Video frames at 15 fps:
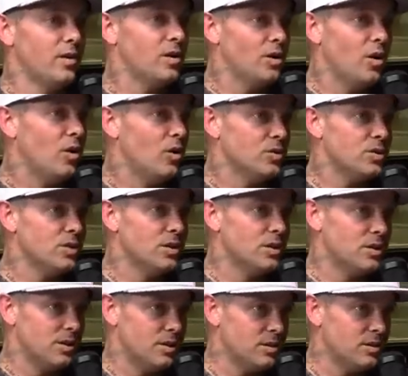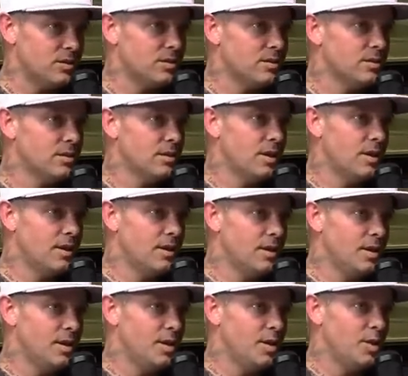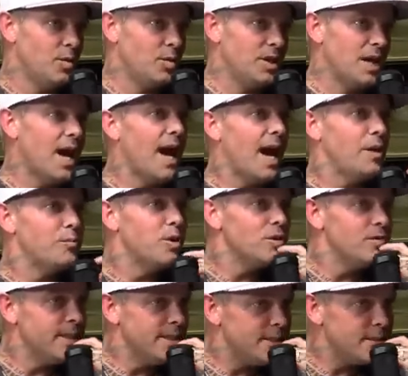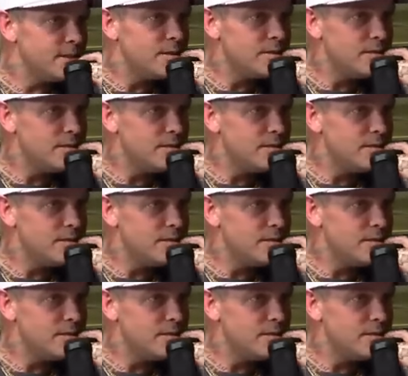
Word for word: on all cylinders. Did that add motivation?